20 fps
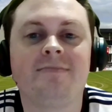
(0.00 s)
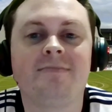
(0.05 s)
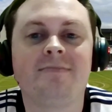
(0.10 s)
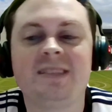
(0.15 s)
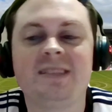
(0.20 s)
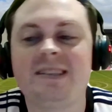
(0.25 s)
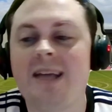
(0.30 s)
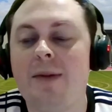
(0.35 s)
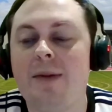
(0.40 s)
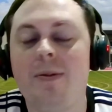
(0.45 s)

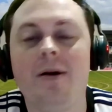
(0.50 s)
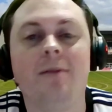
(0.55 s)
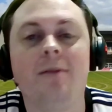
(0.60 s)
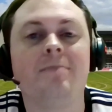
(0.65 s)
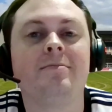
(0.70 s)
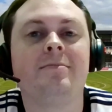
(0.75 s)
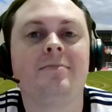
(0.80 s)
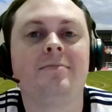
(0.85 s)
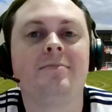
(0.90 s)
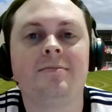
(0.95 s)
step up,
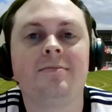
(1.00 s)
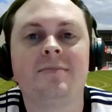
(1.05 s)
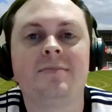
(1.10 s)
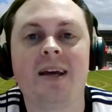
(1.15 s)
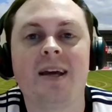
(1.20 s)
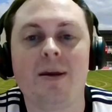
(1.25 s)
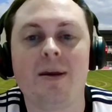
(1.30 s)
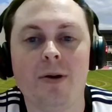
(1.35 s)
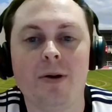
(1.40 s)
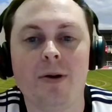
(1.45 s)

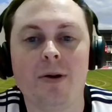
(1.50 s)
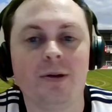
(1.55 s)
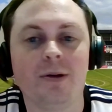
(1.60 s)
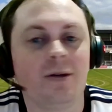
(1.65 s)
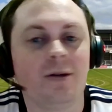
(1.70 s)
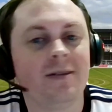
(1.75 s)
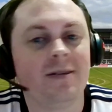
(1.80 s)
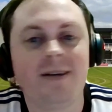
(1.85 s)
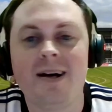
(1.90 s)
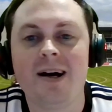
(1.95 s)
gear poor.
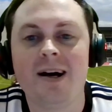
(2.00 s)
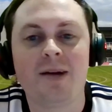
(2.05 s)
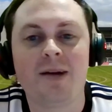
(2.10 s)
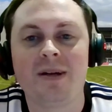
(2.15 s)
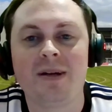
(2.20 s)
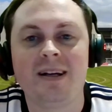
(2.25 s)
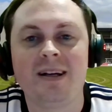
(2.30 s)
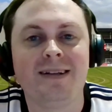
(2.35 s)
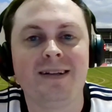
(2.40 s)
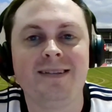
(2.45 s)
I
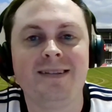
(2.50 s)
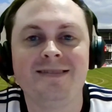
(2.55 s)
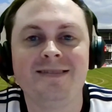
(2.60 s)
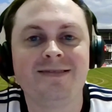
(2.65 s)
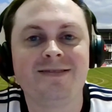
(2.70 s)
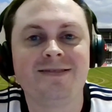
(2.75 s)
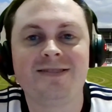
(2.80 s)
mean,